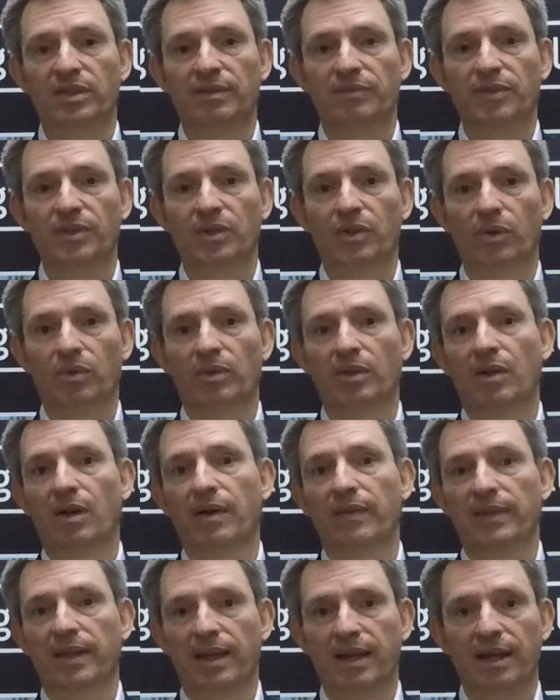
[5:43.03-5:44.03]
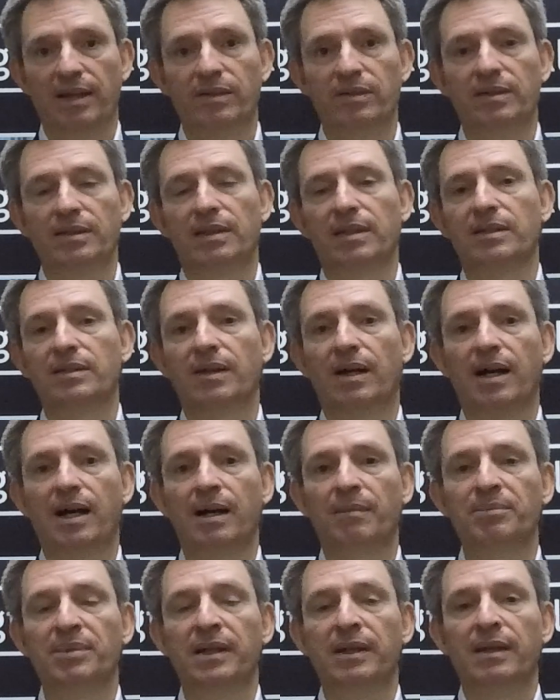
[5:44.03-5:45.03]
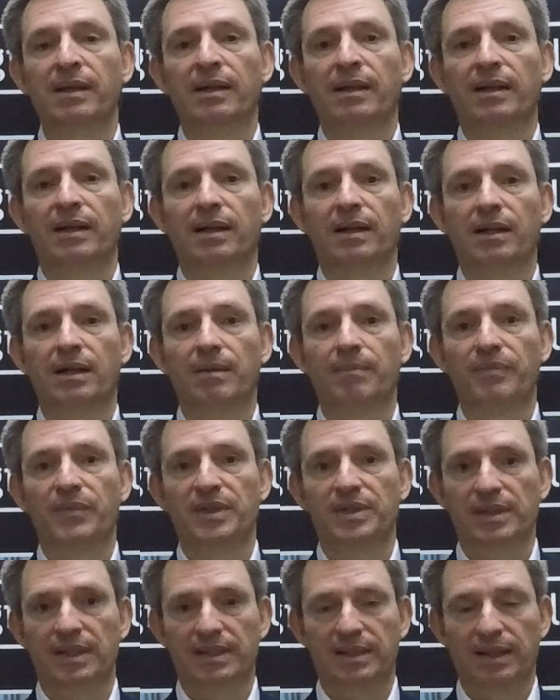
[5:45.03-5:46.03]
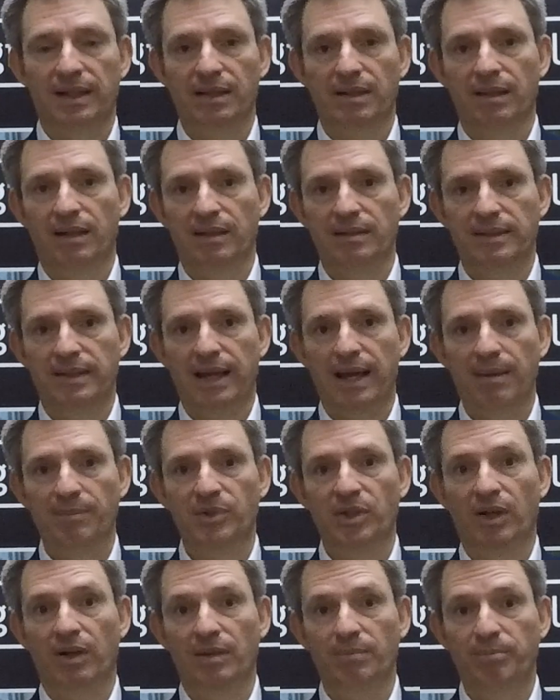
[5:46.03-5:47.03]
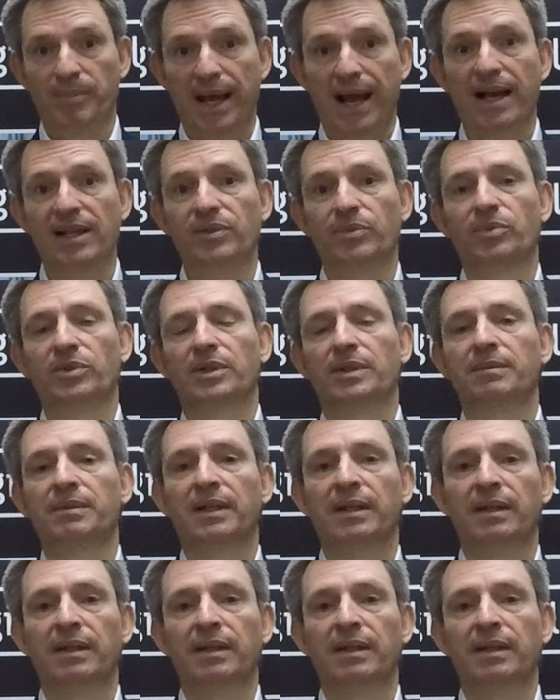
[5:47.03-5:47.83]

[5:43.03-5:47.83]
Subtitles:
If you go along the header at the top, there's a tab called Password.